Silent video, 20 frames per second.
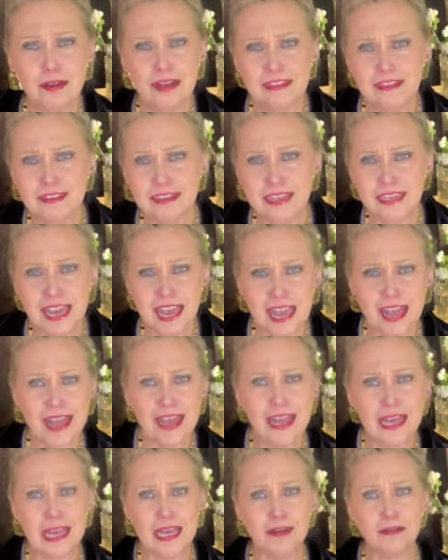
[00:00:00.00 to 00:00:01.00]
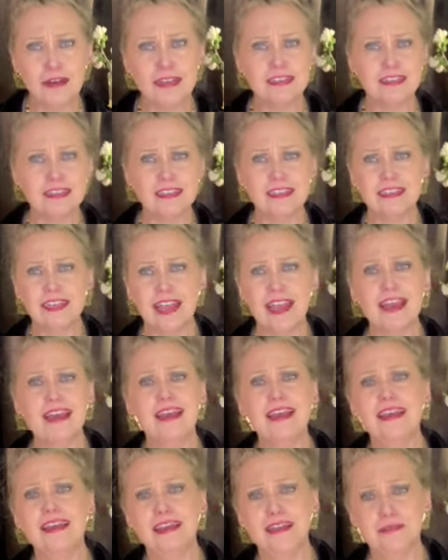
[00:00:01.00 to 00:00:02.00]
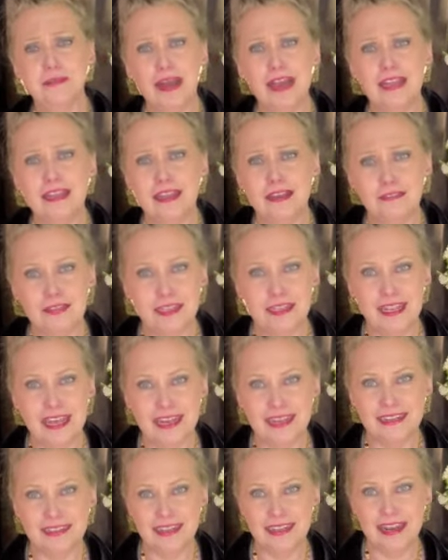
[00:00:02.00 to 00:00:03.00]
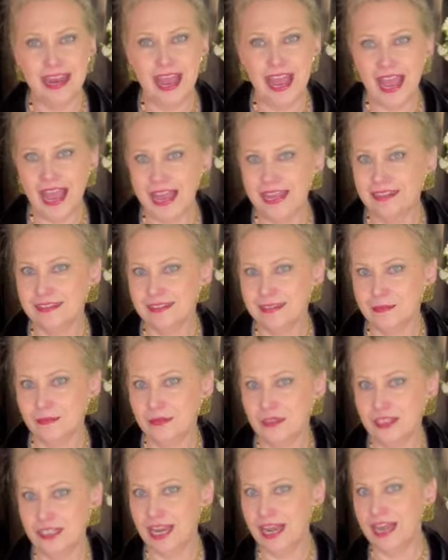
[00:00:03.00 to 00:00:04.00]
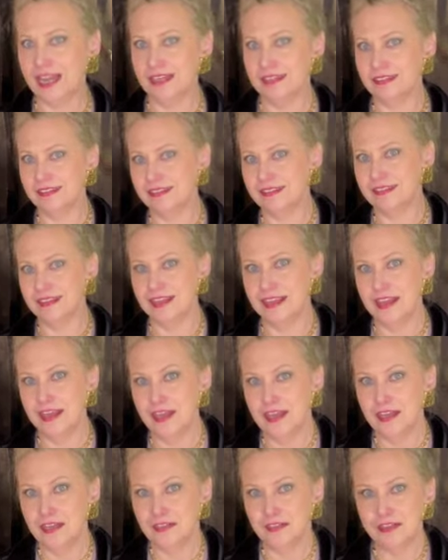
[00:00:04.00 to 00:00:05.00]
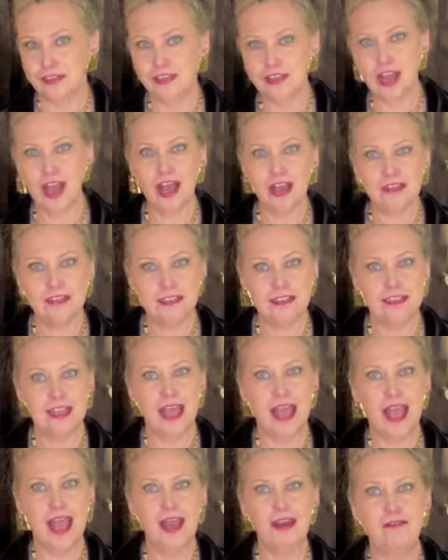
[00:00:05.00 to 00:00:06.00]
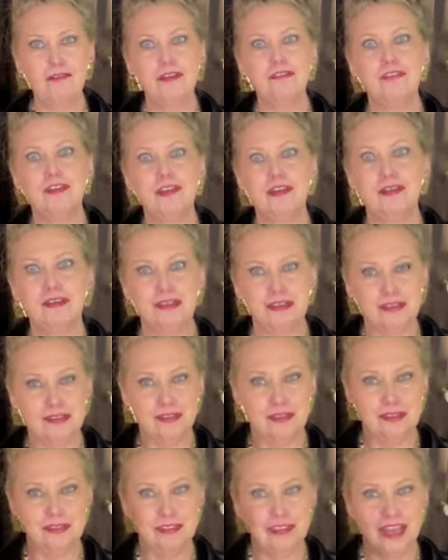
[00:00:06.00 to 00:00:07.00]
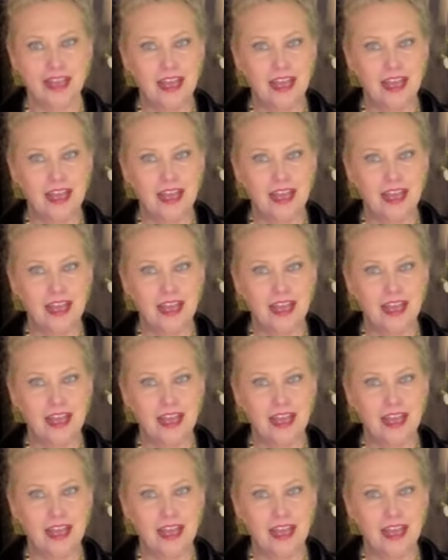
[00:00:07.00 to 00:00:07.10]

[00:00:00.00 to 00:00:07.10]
once again, my lovely ladies and handsome gents, to talk to the hand reviews.